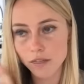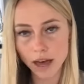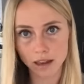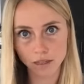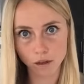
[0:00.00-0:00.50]

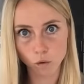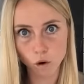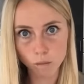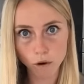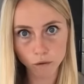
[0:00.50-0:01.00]
that the
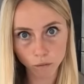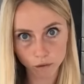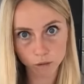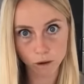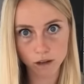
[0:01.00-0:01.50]
hormonal
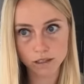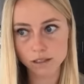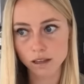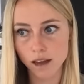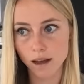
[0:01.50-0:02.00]

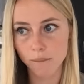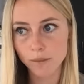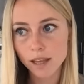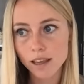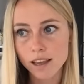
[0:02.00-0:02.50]
response um,